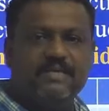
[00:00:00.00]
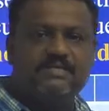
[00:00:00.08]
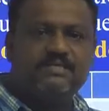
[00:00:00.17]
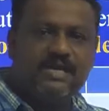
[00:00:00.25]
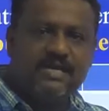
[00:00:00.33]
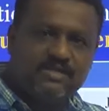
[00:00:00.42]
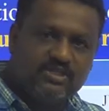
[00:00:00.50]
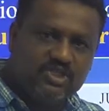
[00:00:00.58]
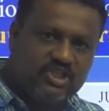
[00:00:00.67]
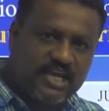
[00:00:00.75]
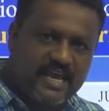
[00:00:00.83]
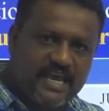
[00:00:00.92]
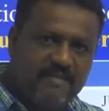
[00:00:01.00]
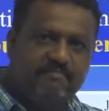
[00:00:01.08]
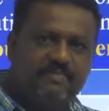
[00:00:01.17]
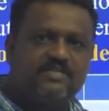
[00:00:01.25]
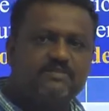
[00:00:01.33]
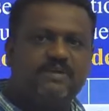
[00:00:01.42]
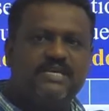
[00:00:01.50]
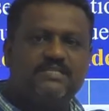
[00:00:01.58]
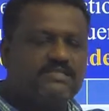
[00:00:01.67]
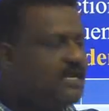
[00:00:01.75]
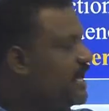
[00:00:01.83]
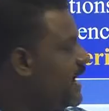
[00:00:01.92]
is JMP
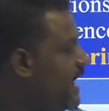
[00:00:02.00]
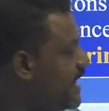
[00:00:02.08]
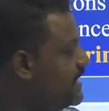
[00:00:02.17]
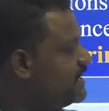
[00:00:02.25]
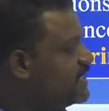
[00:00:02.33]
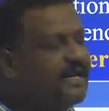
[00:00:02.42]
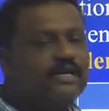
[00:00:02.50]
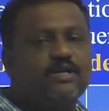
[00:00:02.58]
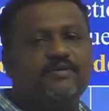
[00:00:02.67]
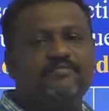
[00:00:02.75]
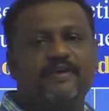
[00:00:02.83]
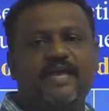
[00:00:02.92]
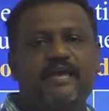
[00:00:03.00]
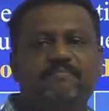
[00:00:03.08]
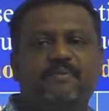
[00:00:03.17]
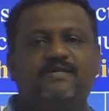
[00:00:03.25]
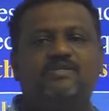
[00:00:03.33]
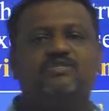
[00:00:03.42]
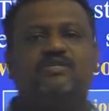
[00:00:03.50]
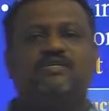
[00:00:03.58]
space at the rate of A plus